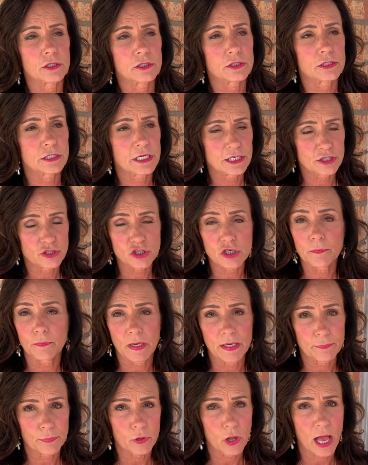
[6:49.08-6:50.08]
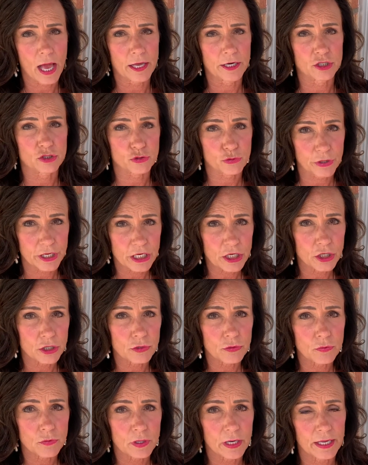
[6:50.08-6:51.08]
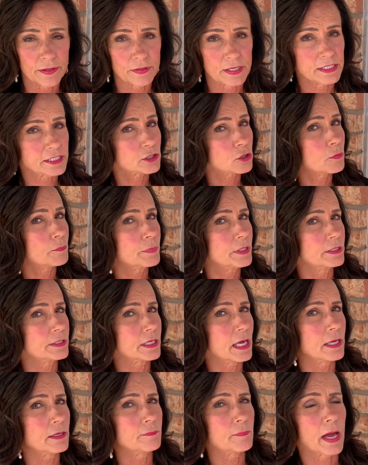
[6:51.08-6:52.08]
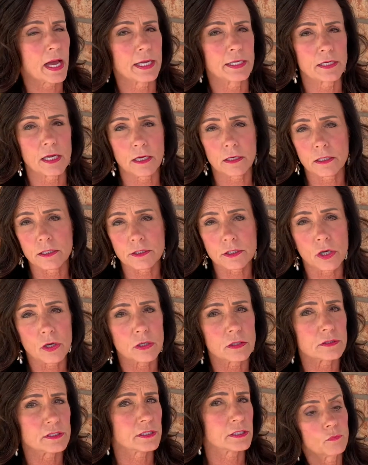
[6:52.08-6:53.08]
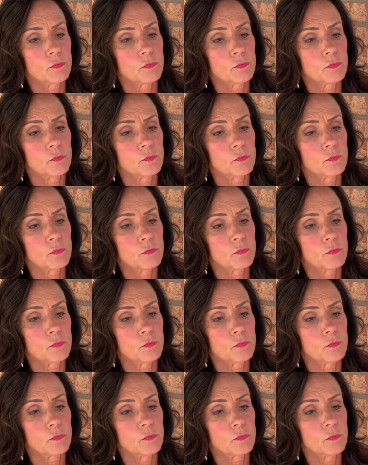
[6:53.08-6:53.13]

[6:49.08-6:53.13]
teaching people how to treat you, and these will be done by young adults.